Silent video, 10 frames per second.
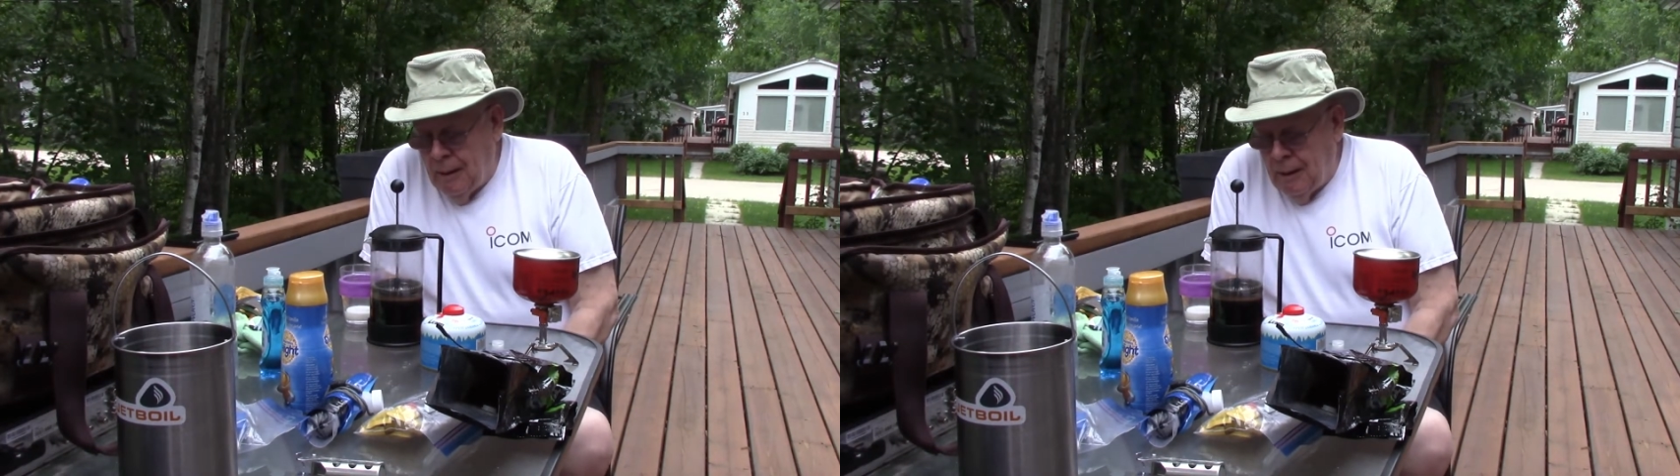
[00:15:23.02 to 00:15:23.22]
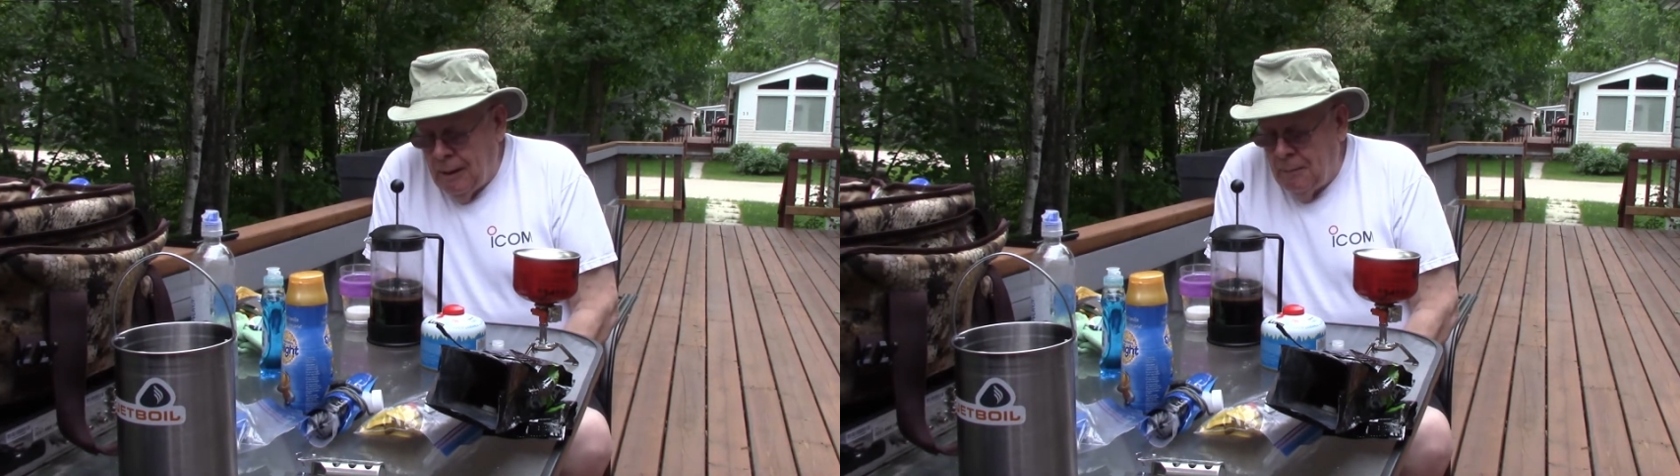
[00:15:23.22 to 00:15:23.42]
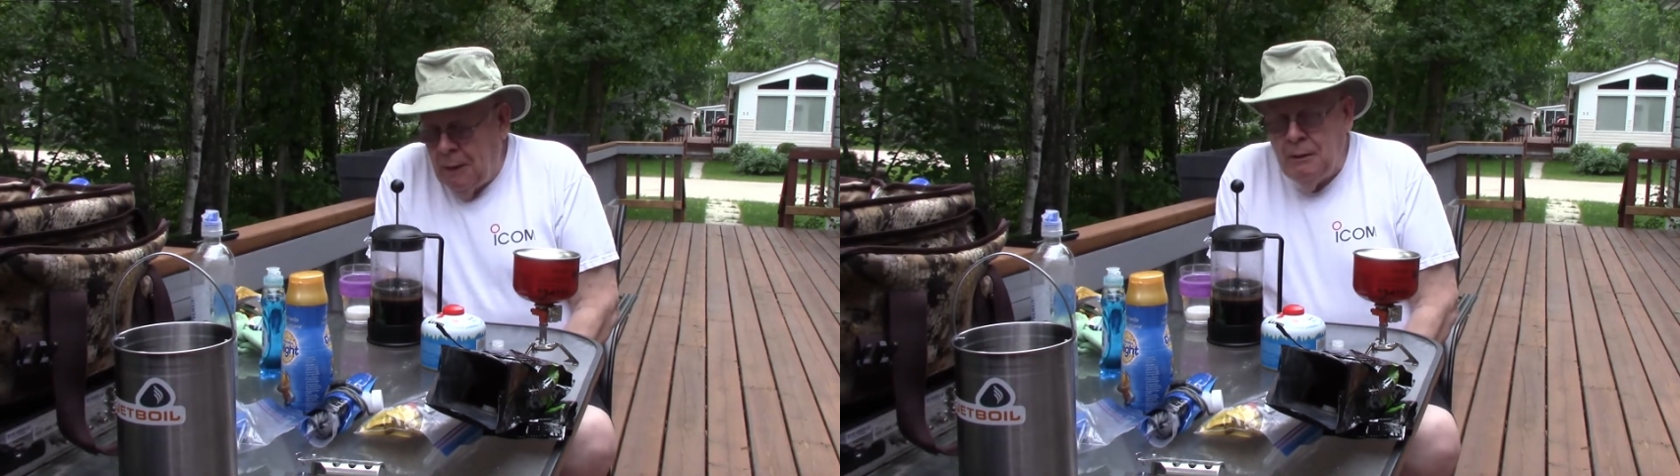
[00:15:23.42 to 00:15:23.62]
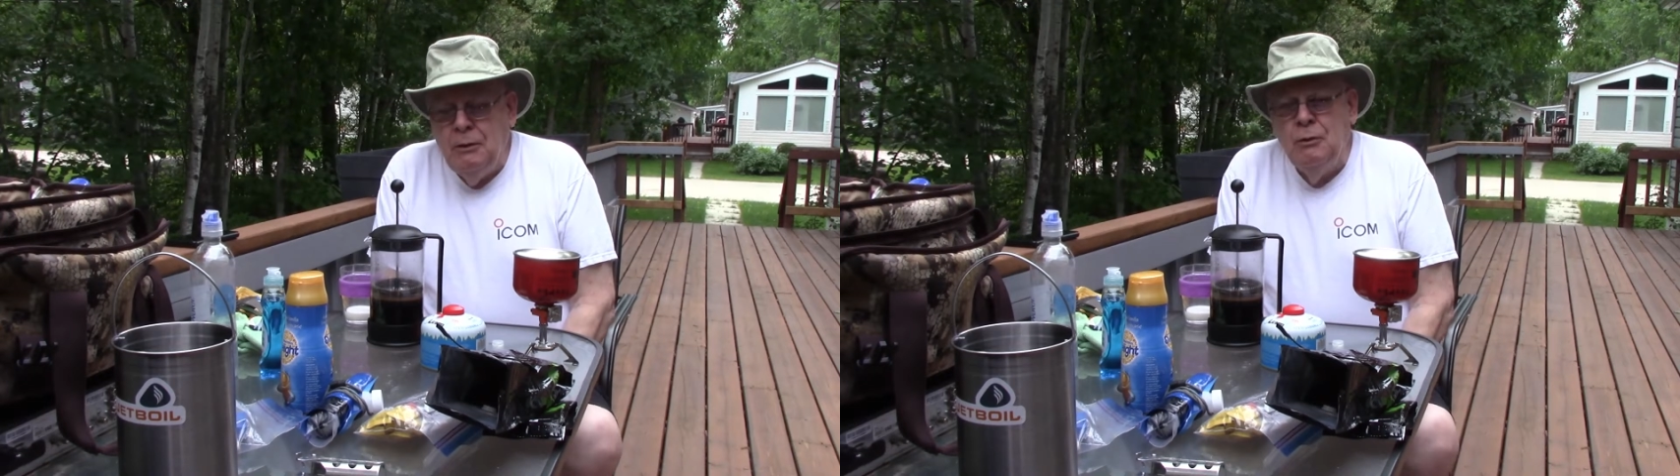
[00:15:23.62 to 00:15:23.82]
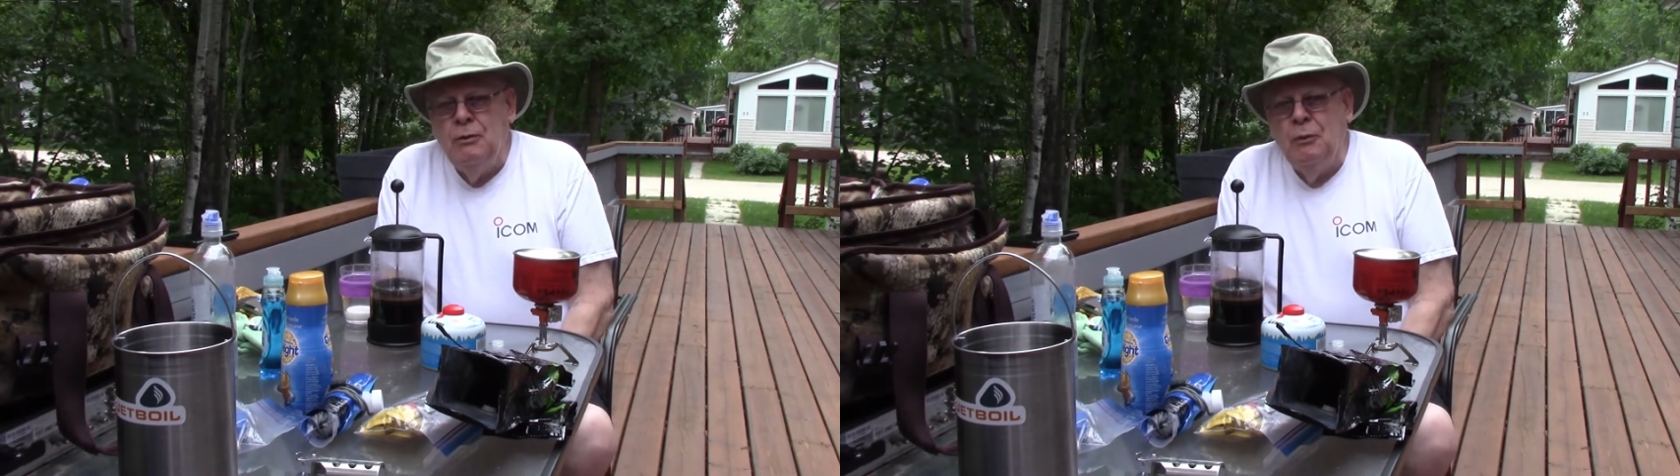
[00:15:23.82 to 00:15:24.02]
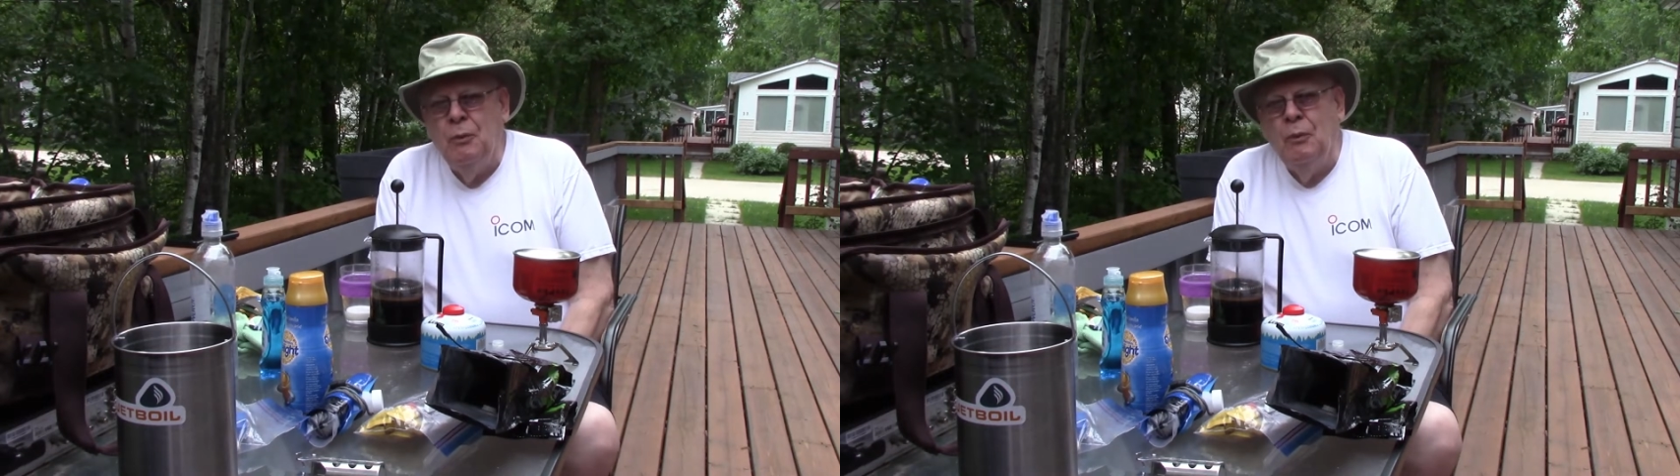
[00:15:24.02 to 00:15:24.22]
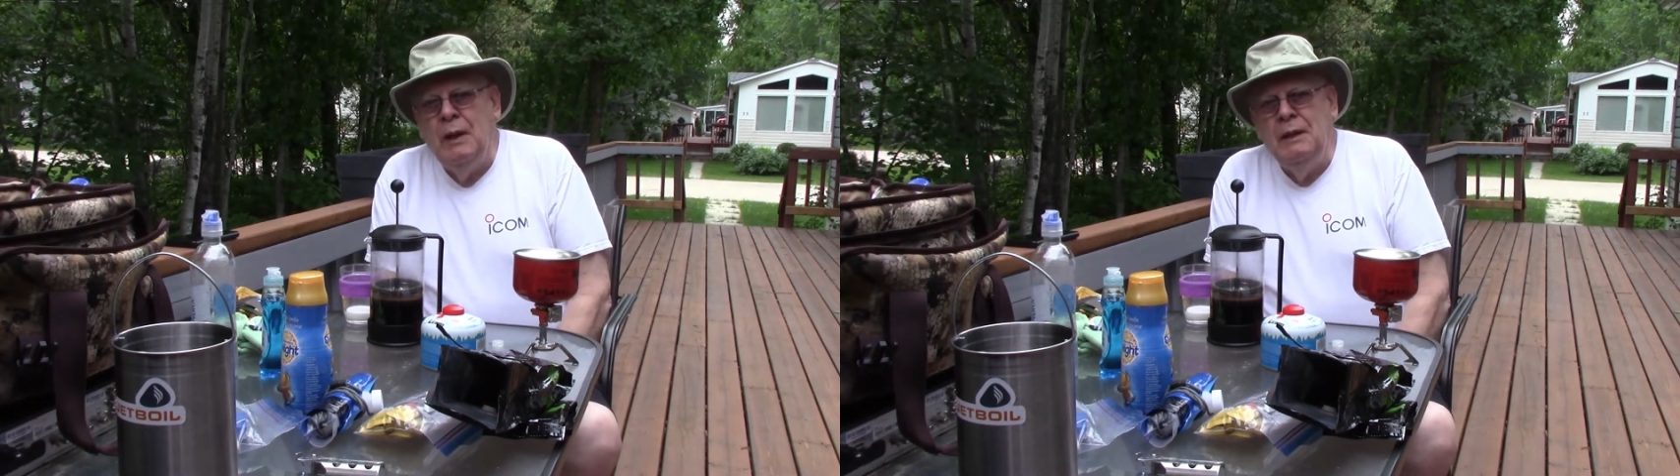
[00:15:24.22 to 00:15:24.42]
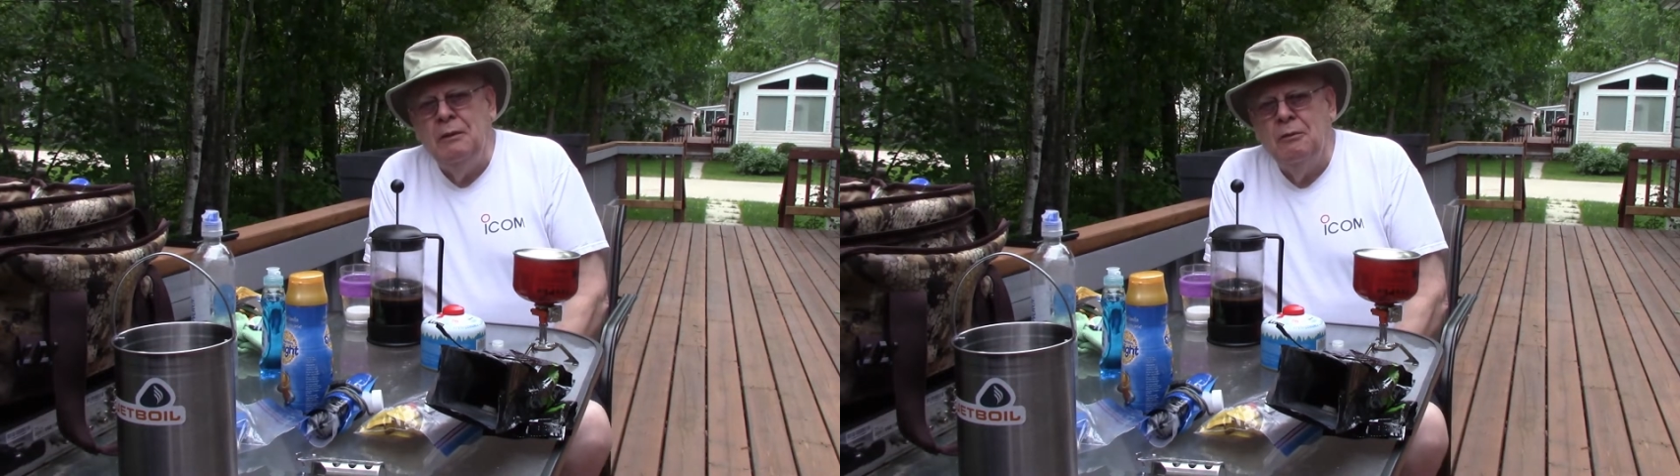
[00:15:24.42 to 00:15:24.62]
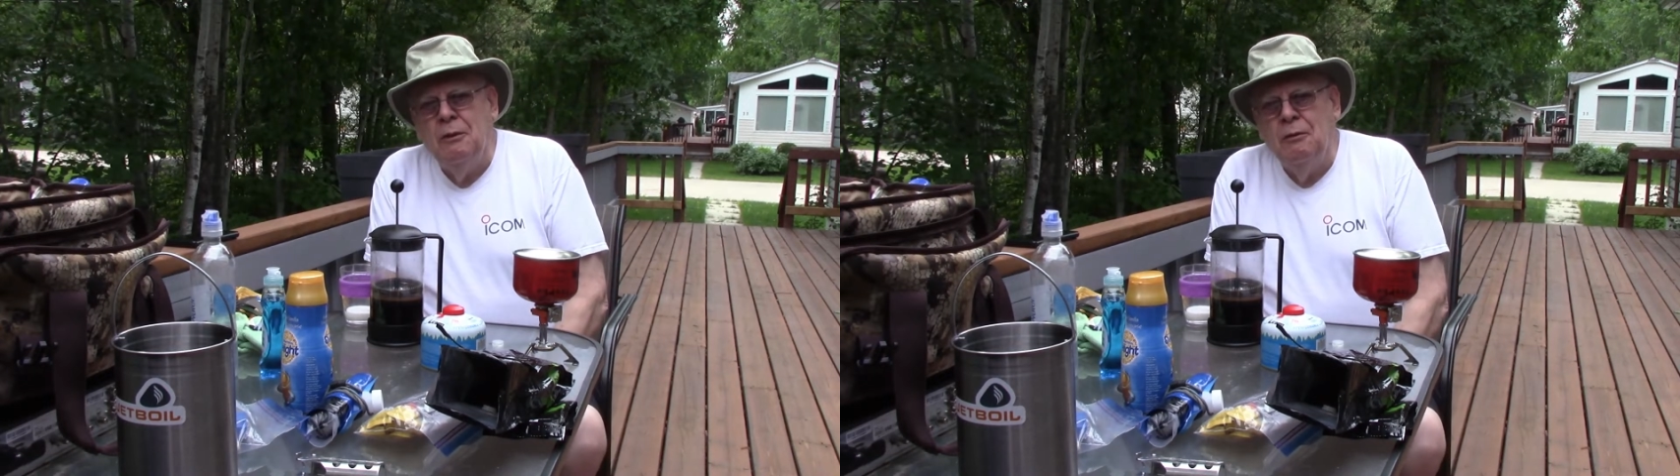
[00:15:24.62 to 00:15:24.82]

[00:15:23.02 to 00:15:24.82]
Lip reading: I'm not used to waiting for